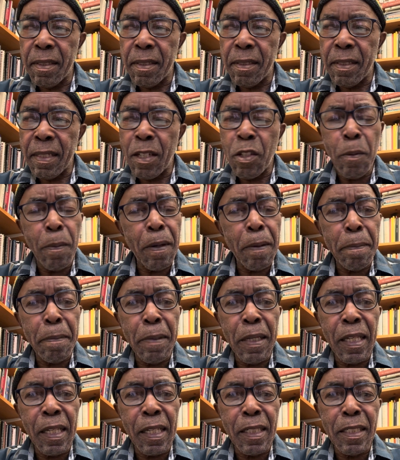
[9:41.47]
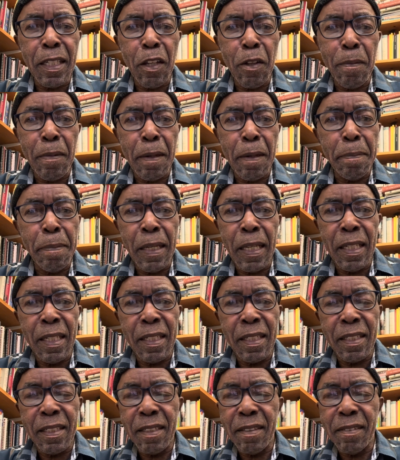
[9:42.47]
human being is a human
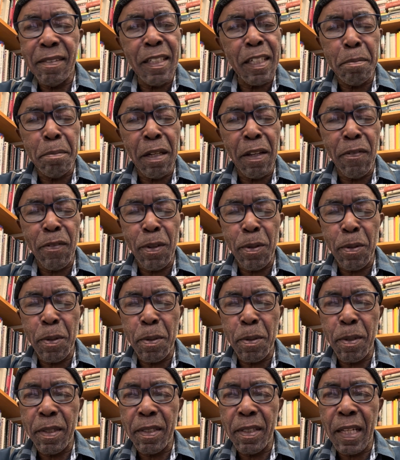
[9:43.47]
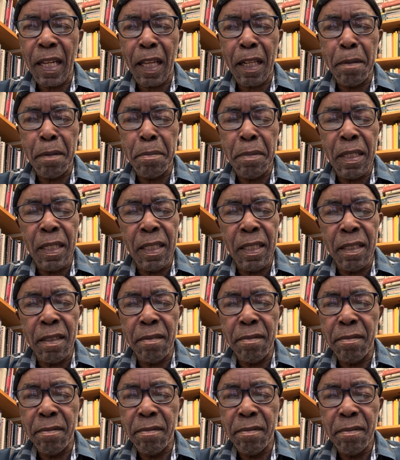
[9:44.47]
being, and that's my view. They can be
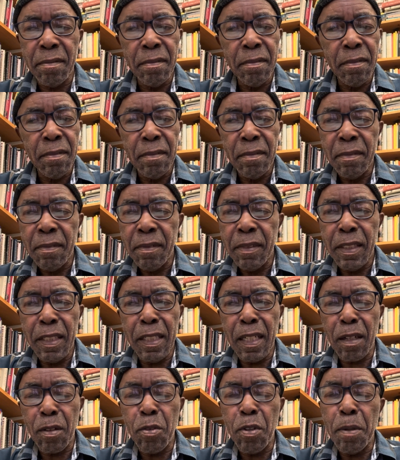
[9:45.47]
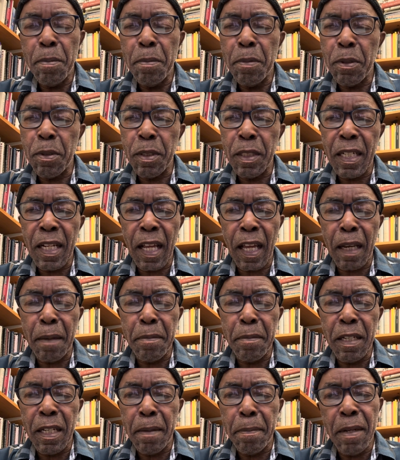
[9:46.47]
in a good mood, they can be
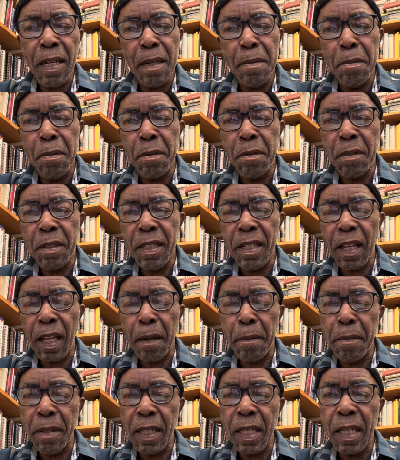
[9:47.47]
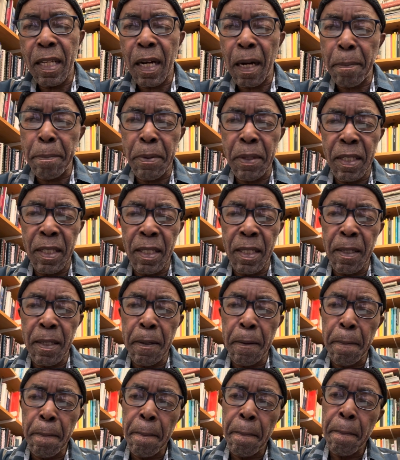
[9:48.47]
in a bad mood, they can be grumpy,
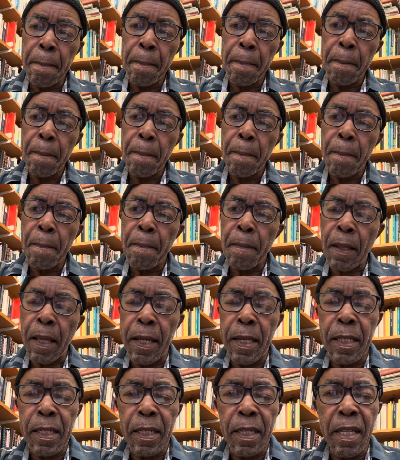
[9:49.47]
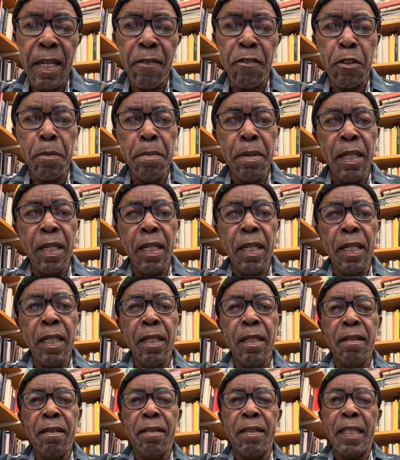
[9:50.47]
and they have to be
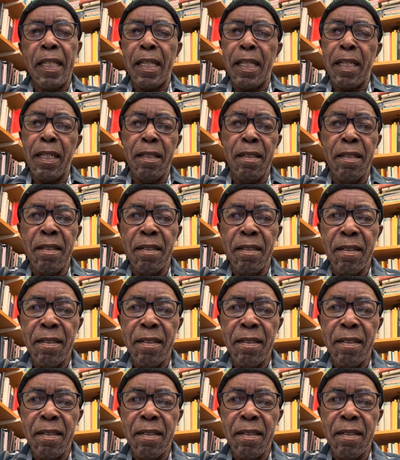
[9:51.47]
taken,